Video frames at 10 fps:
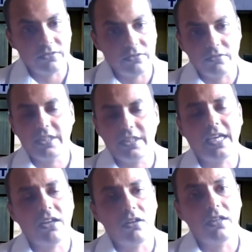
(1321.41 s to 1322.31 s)
so they
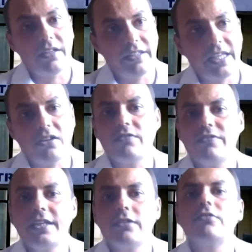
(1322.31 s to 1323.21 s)
are all
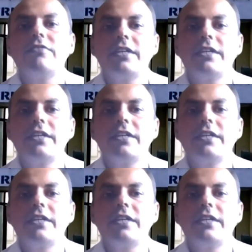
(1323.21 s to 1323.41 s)
very good